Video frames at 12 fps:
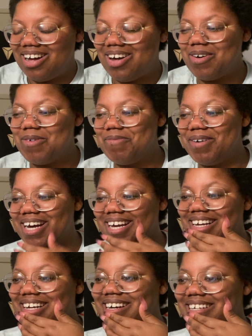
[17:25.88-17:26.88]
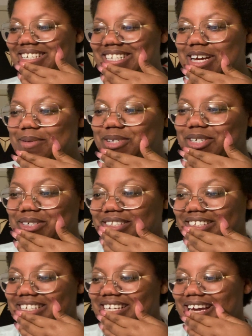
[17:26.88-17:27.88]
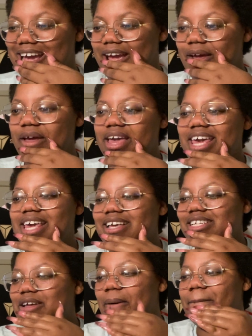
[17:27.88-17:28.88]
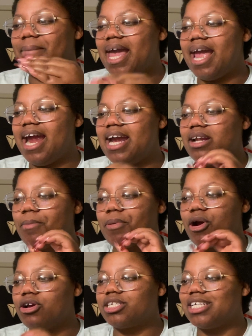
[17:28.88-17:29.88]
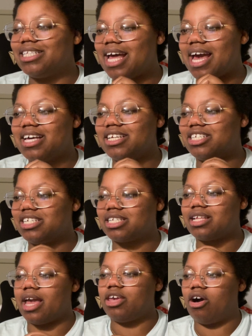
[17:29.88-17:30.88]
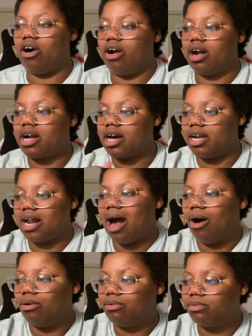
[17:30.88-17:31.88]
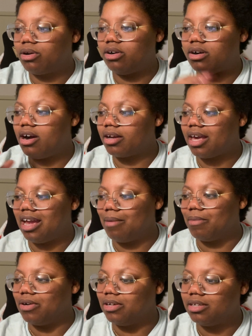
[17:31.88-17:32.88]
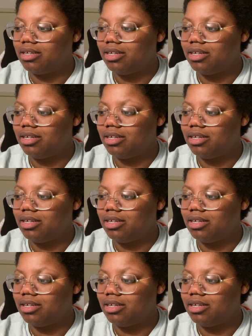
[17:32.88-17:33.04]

Oh my God. Look at Namjoon. He is the main person that is just like, y'all, cut it out. We're on camera.